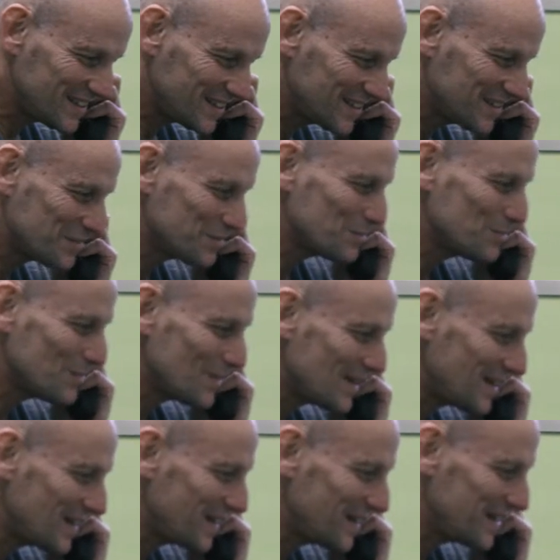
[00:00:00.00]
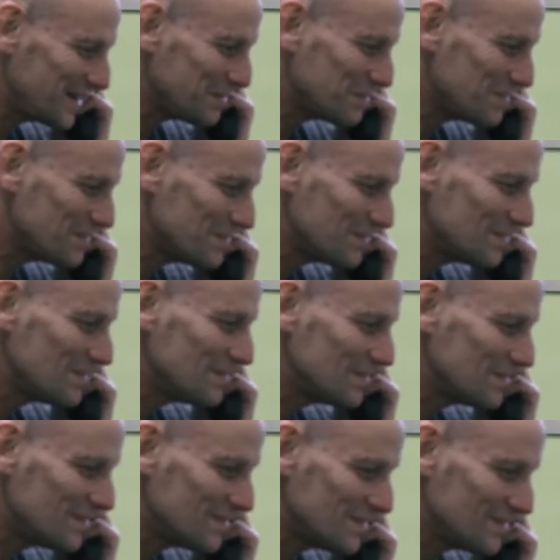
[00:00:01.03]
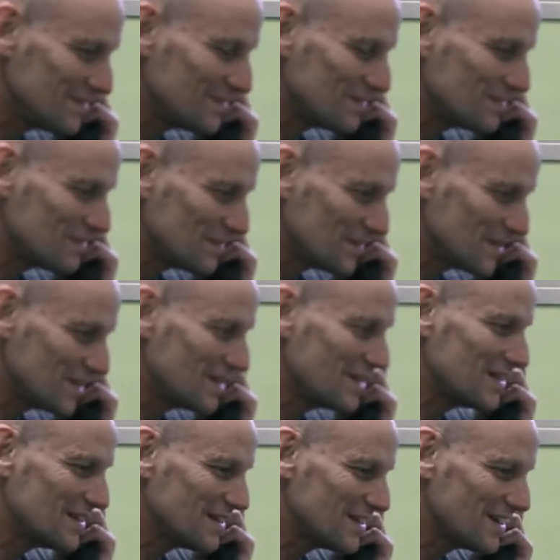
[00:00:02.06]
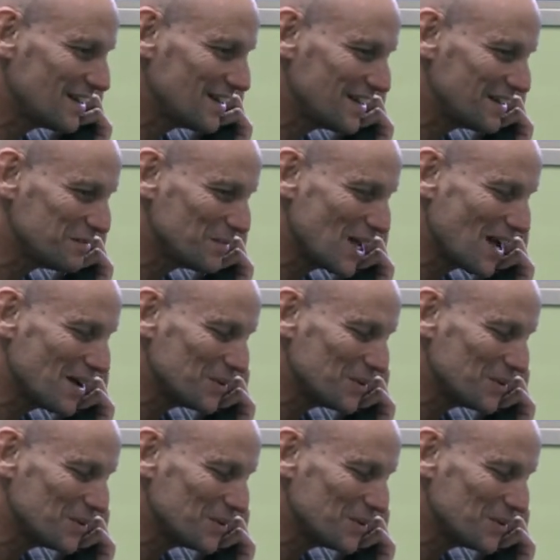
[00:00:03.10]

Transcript: particularly in regenerative medicine, and I'm optimistic.